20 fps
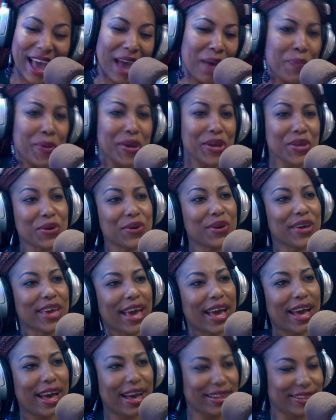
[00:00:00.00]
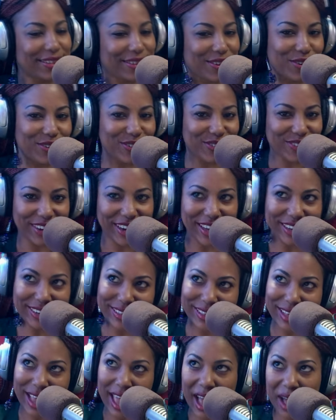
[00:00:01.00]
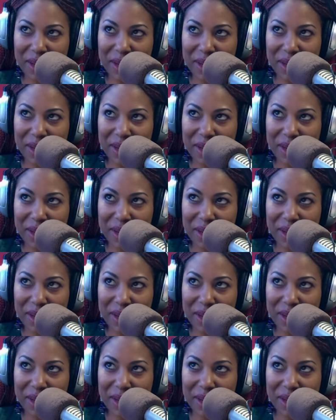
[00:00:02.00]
Happy New Year! It's not too late to say